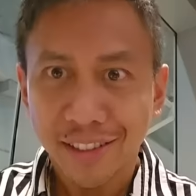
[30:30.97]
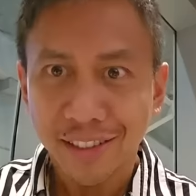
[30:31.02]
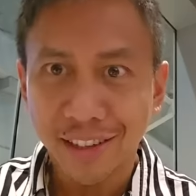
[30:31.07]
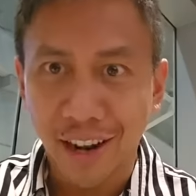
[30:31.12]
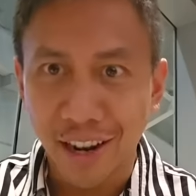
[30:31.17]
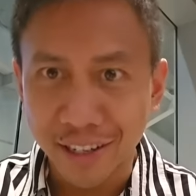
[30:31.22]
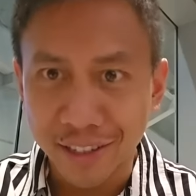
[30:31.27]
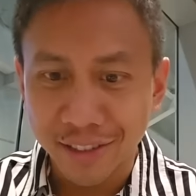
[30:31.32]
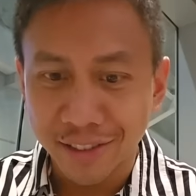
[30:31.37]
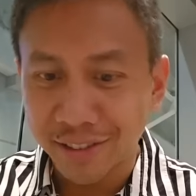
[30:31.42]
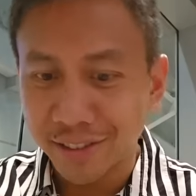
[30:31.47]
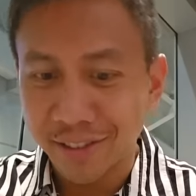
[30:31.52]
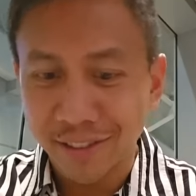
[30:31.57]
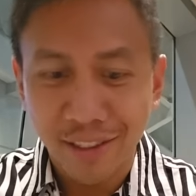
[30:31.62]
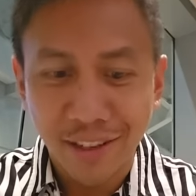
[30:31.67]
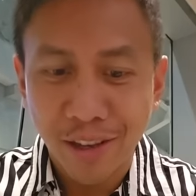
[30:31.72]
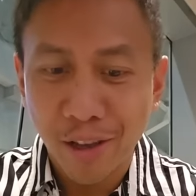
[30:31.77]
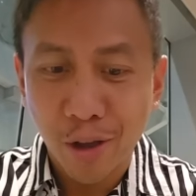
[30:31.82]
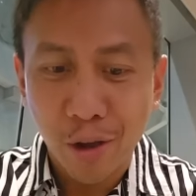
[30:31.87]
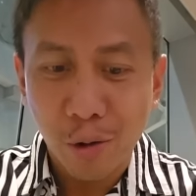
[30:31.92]
Guys,
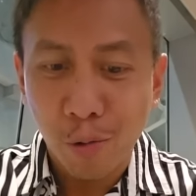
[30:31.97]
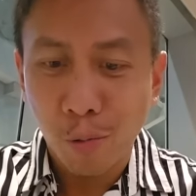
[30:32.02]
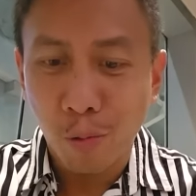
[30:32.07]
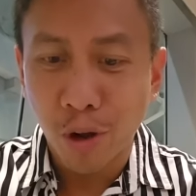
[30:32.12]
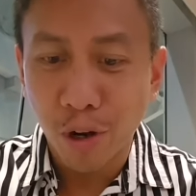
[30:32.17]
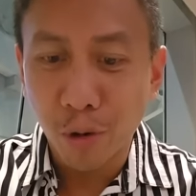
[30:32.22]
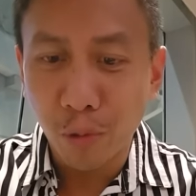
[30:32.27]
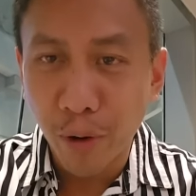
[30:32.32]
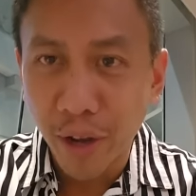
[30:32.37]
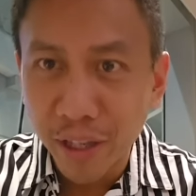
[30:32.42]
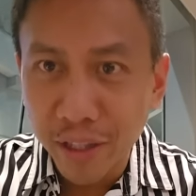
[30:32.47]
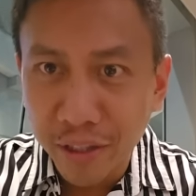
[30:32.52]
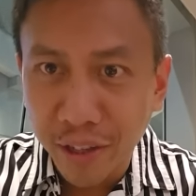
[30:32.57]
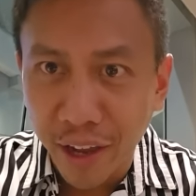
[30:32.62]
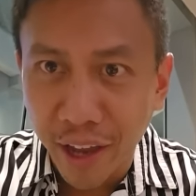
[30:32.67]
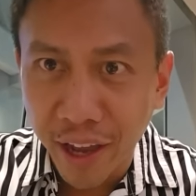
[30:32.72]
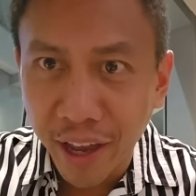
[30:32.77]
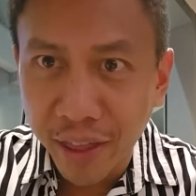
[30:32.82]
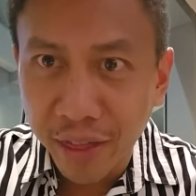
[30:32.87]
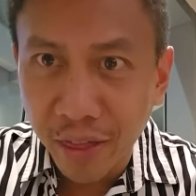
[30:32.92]
what a way to
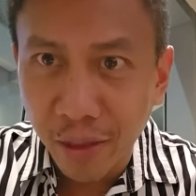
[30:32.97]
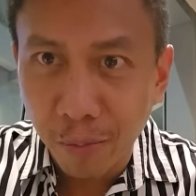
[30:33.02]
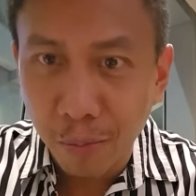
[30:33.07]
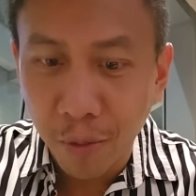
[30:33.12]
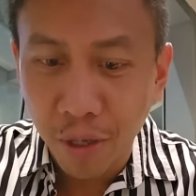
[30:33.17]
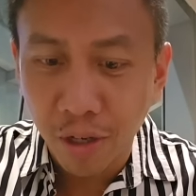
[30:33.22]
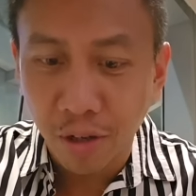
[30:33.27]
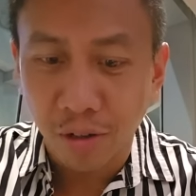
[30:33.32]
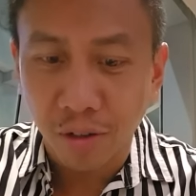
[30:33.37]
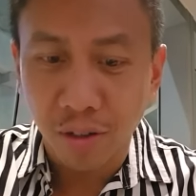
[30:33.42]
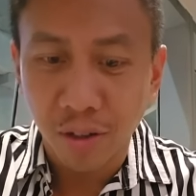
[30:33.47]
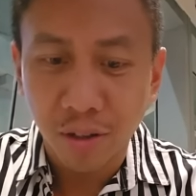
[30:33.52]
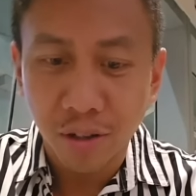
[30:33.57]
end the meal.